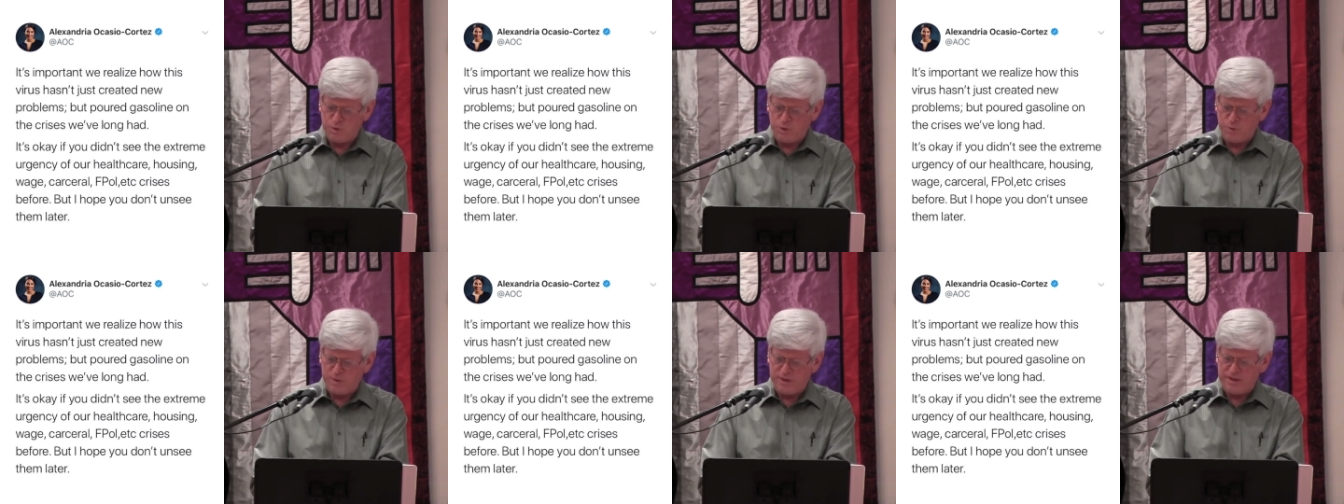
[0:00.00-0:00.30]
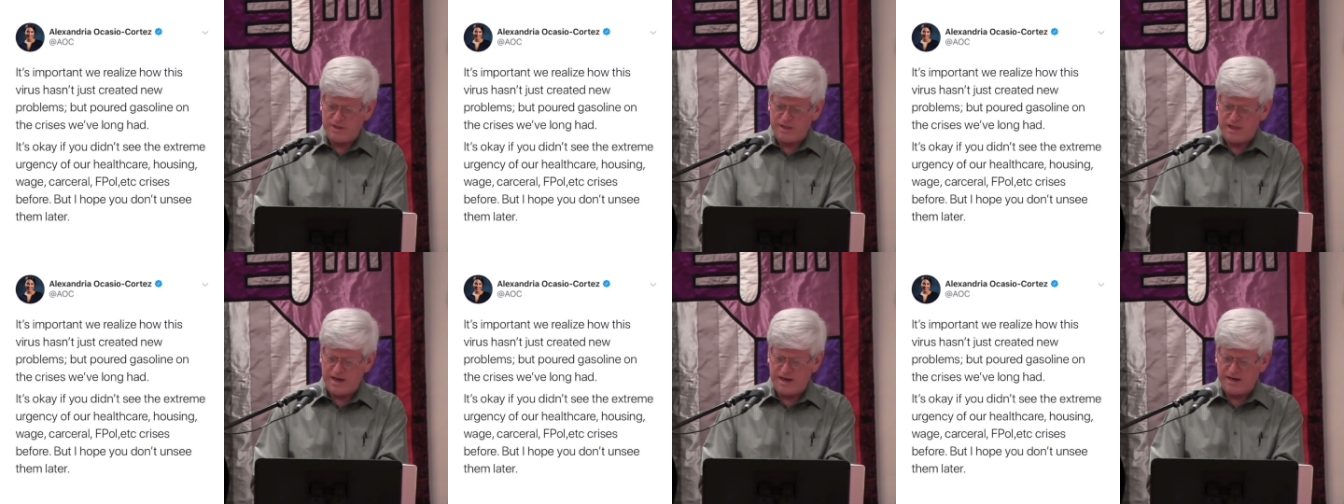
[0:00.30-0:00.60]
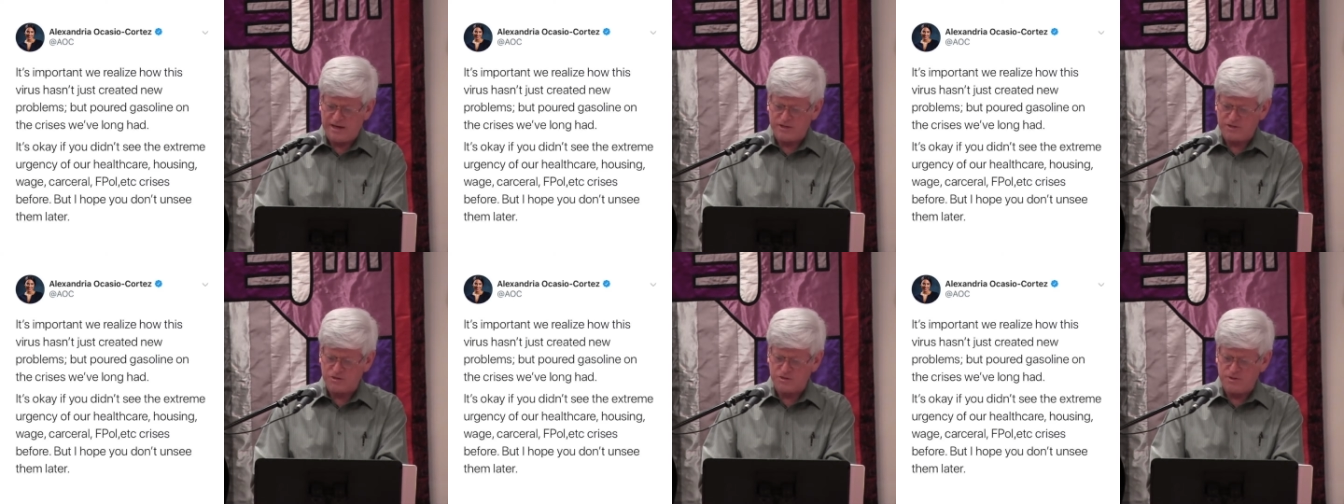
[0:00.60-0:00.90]
we
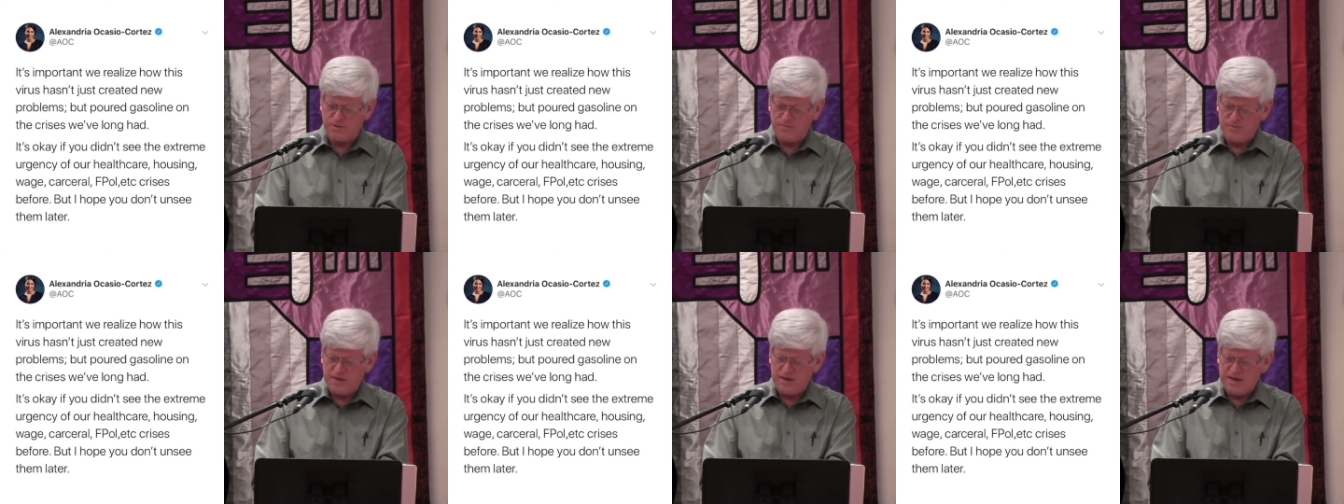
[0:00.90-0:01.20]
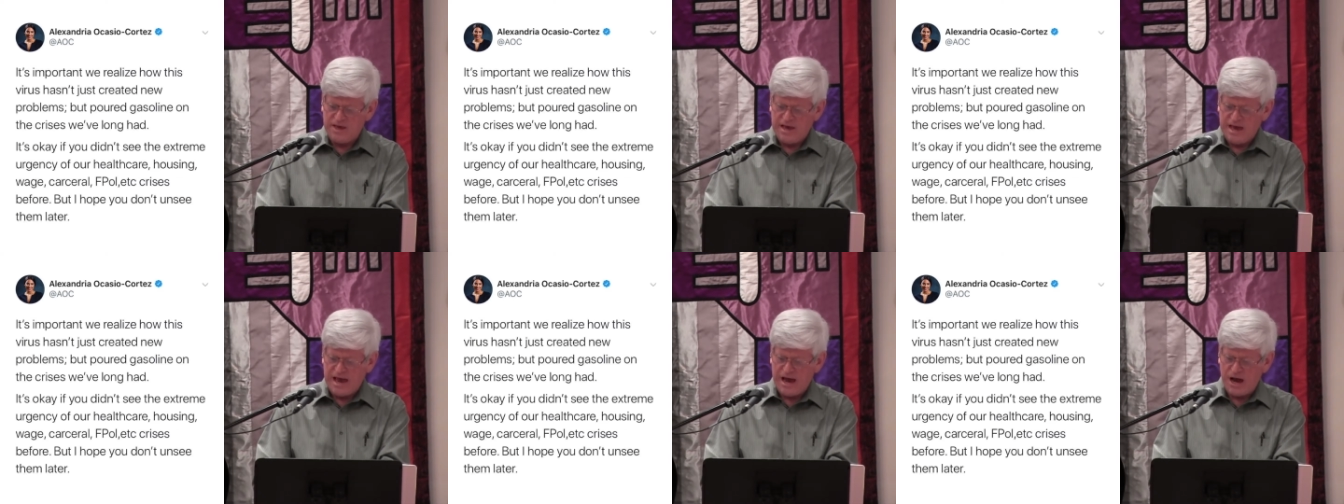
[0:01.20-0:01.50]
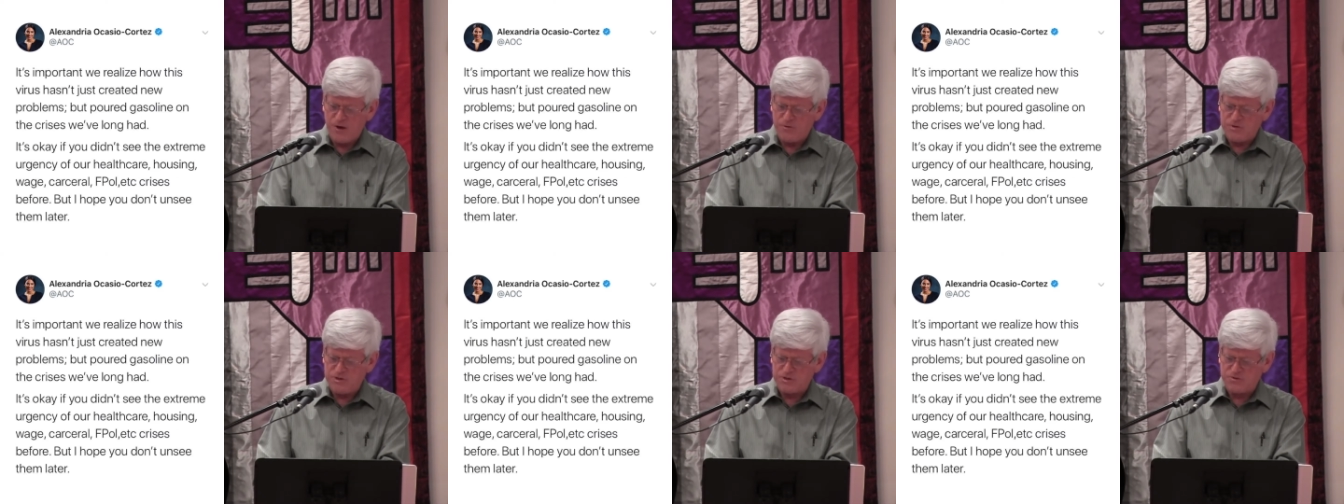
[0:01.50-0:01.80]
realize
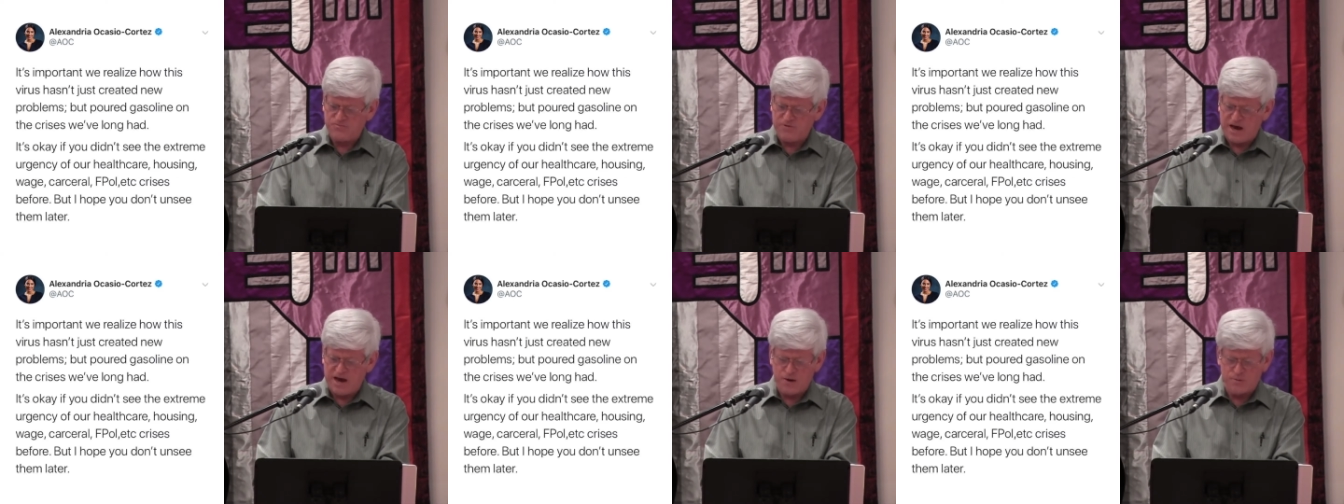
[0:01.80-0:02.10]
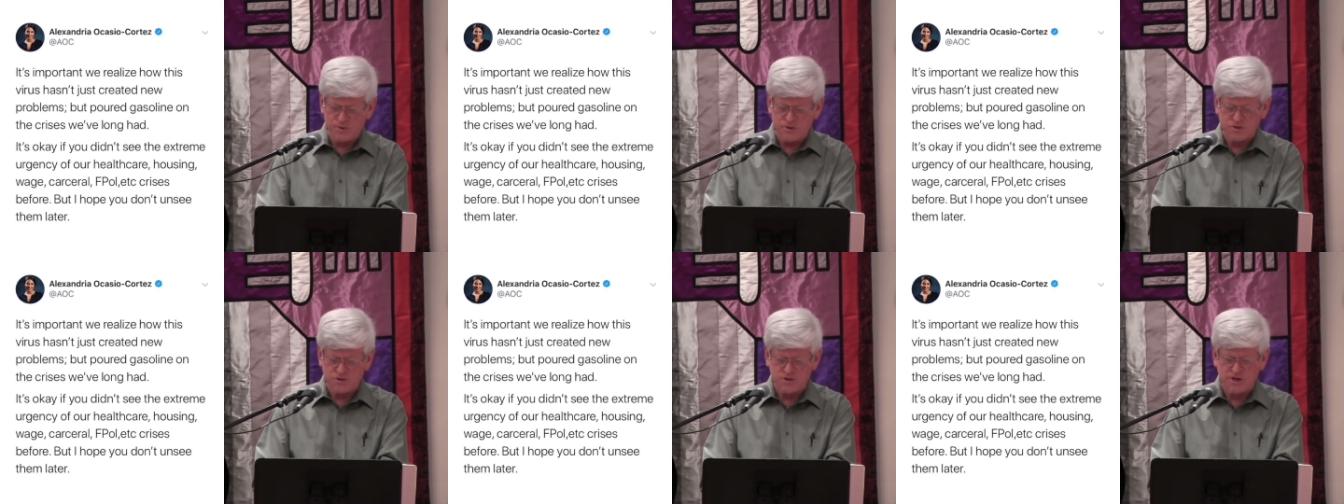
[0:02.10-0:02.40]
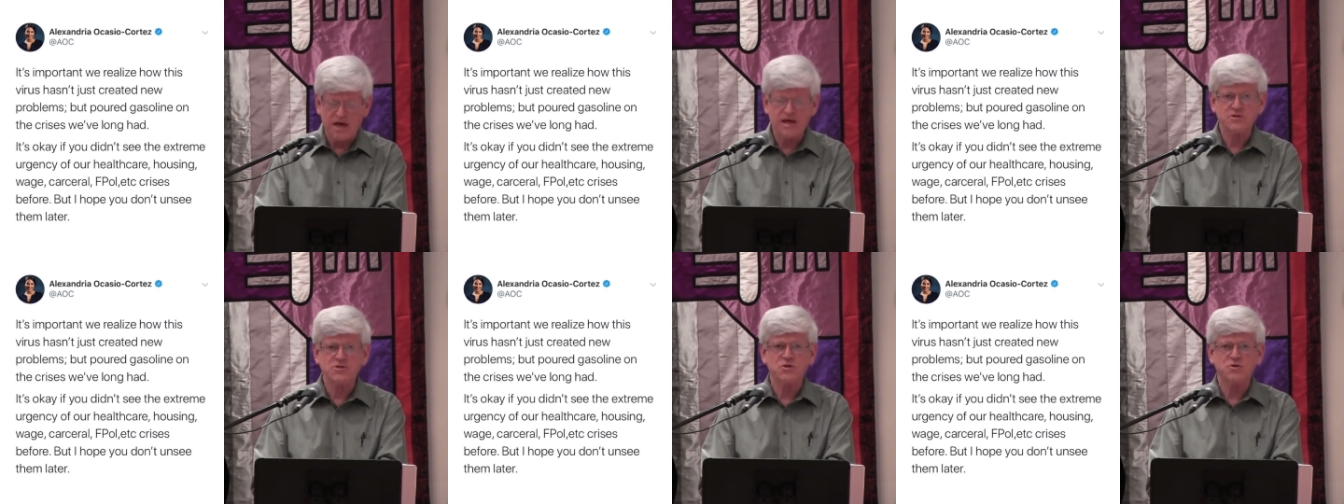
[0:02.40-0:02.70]
how this virus
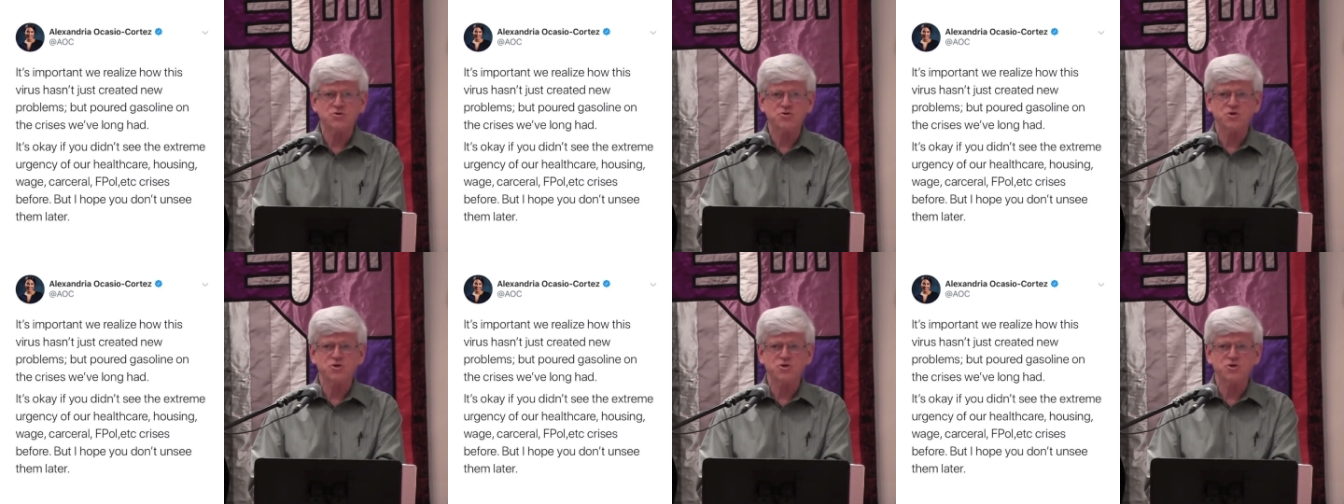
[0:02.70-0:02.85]
hasn't